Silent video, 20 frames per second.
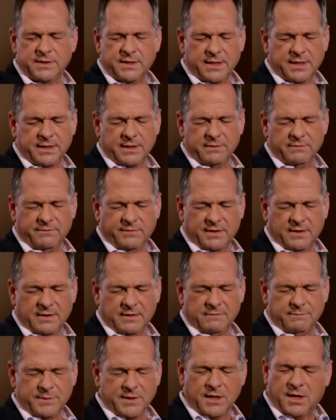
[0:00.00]
and getting
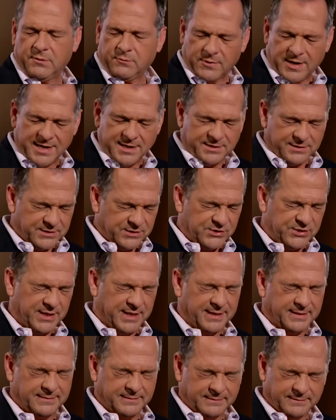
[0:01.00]
involved, beyond writing the
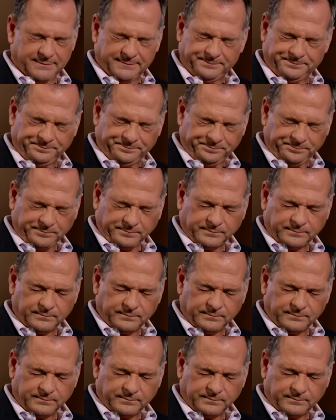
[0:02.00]
check, mm.